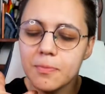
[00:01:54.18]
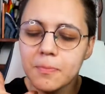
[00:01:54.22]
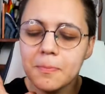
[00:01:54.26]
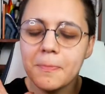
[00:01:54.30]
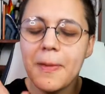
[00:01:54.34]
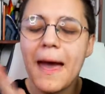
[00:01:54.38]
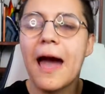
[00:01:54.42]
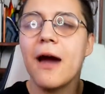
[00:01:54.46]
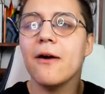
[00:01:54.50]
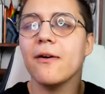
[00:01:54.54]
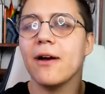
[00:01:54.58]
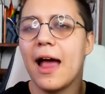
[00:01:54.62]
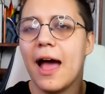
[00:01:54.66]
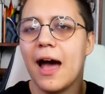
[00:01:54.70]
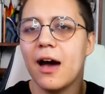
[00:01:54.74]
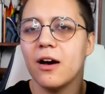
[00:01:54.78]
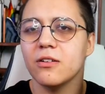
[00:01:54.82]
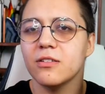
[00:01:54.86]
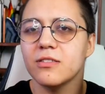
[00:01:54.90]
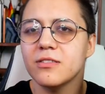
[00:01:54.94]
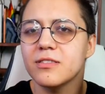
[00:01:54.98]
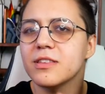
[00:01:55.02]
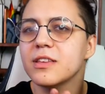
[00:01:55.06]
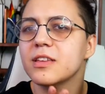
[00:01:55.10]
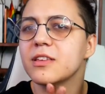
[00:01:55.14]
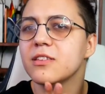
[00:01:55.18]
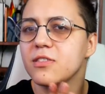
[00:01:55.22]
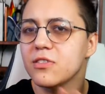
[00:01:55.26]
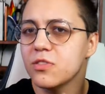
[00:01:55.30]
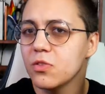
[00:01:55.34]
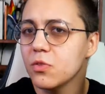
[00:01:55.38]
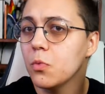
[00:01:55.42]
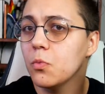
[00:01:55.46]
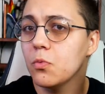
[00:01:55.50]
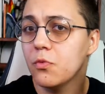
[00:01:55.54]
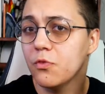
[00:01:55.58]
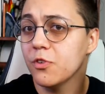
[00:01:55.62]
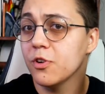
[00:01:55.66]
powerhouse is
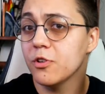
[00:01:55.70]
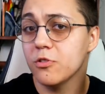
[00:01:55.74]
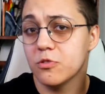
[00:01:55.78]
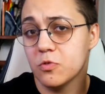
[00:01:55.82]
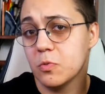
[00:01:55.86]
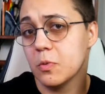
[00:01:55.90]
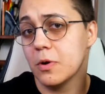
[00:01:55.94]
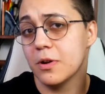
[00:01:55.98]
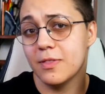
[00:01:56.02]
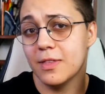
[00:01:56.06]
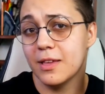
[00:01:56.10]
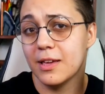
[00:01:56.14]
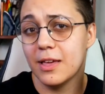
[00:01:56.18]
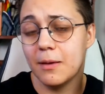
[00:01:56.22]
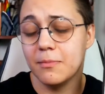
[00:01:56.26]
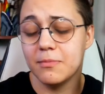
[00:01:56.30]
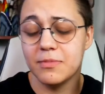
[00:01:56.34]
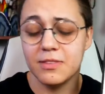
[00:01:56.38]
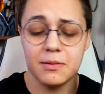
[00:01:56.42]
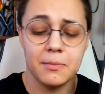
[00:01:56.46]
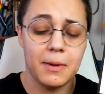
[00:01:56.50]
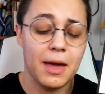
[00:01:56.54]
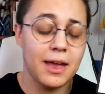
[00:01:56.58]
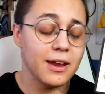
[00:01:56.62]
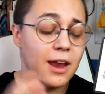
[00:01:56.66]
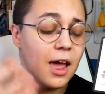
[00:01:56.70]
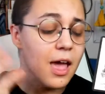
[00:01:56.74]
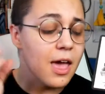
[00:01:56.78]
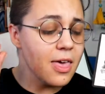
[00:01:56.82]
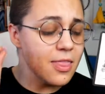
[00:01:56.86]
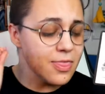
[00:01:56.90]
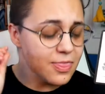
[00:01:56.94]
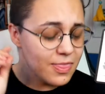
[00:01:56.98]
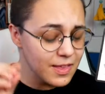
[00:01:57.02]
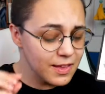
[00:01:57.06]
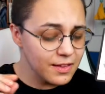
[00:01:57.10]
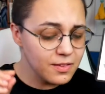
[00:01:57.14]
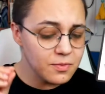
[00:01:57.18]
the first word that comes to mind.
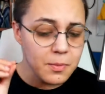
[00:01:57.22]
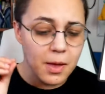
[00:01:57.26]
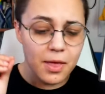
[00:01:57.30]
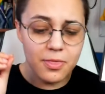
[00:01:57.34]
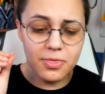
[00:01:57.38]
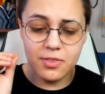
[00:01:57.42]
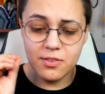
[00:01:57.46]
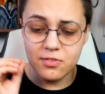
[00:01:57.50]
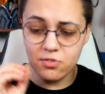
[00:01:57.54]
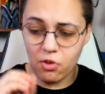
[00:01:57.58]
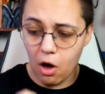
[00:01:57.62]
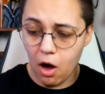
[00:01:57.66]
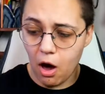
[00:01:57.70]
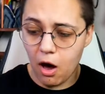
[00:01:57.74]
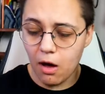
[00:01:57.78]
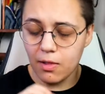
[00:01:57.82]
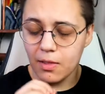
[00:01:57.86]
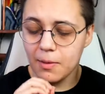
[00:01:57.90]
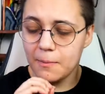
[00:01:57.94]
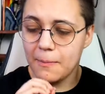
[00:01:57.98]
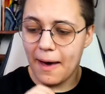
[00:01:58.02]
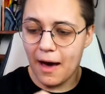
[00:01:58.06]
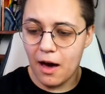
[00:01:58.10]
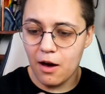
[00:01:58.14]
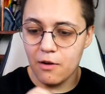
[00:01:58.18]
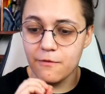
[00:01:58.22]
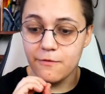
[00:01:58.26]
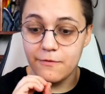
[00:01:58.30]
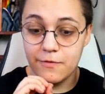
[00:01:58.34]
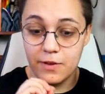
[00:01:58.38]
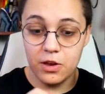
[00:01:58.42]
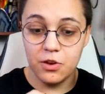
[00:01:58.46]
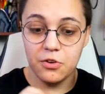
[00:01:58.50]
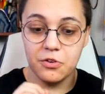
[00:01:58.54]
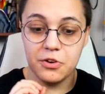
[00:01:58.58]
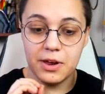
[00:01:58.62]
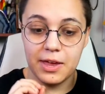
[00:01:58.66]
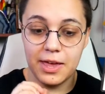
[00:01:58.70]
This month is all about
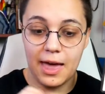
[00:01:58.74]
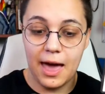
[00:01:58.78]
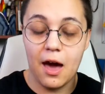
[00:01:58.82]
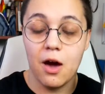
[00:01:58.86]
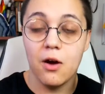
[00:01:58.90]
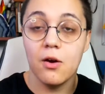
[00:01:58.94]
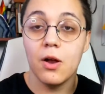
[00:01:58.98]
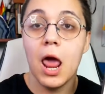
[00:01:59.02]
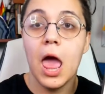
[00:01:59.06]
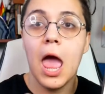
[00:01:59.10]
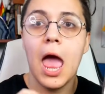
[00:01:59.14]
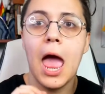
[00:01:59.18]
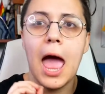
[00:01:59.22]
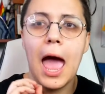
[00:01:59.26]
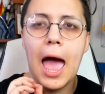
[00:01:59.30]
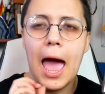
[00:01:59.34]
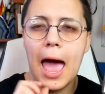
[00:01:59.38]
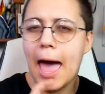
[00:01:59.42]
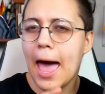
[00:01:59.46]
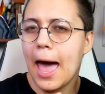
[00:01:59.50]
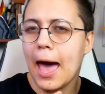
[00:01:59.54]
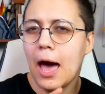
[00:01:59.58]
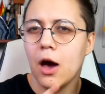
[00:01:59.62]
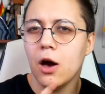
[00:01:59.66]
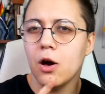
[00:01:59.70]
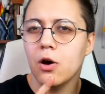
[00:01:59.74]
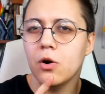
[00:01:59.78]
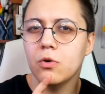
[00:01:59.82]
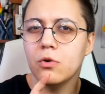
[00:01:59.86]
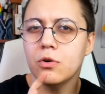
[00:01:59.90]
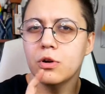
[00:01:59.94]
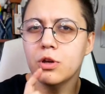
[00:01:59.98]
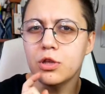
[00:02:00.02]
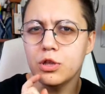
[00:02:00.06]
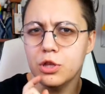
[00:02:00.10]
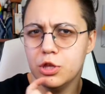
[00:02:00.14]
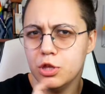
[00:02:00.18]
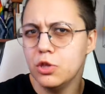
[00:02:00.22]
figuring out how
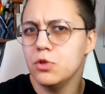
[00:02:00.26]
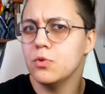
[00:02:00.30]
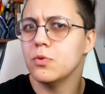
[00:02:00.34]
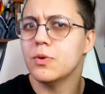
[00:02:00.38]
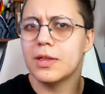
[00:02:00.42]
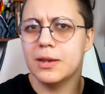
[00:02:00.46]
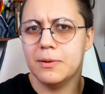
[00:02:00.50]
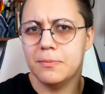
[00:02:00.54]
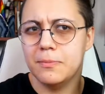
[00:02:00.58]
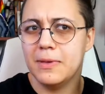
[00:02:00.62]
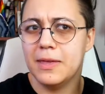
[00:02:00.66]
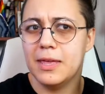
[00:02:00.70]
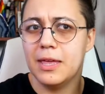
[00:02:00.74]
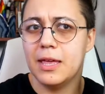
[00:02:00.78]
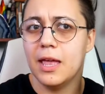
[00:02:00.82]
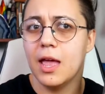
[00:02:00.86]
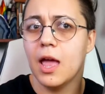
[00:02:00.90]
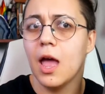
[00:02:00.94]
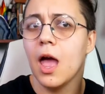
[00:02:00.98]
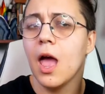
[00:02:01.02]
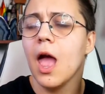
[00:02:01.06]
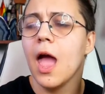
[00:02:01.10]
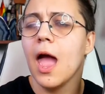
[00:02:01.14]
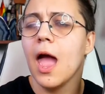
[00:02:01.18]
you can be